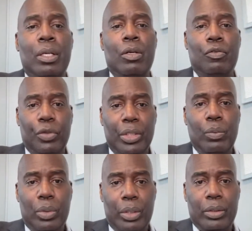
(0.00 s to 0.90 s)
really
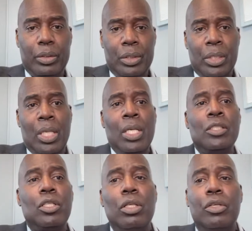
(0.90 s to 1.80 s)
works.
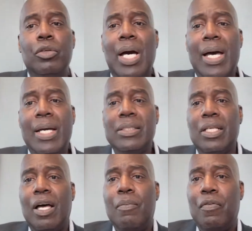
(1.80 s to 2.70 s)
So look, you guys,
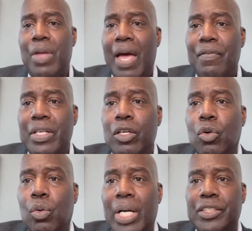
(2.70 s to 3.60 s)
if you have any
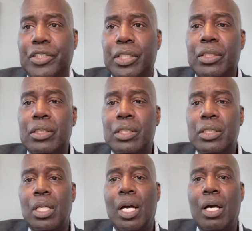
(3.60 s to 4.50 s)

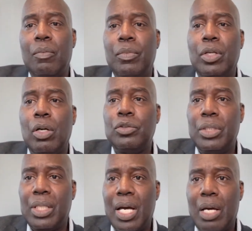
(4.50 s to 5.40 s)
questions, go to
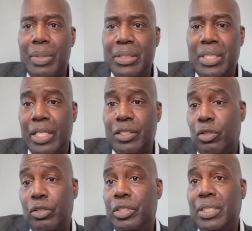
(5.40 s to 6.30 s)
the comment section, or
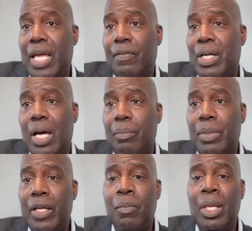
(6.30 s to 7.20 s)
you just have a
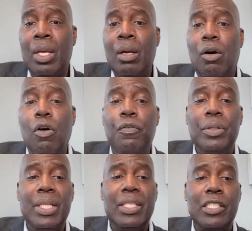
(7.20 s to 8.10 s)
comment.
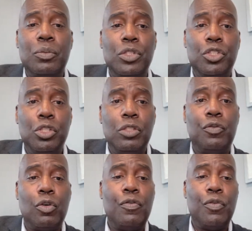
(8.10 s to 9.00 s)
Hopefully this was
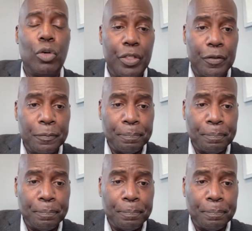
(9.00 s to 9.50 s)
useful for you.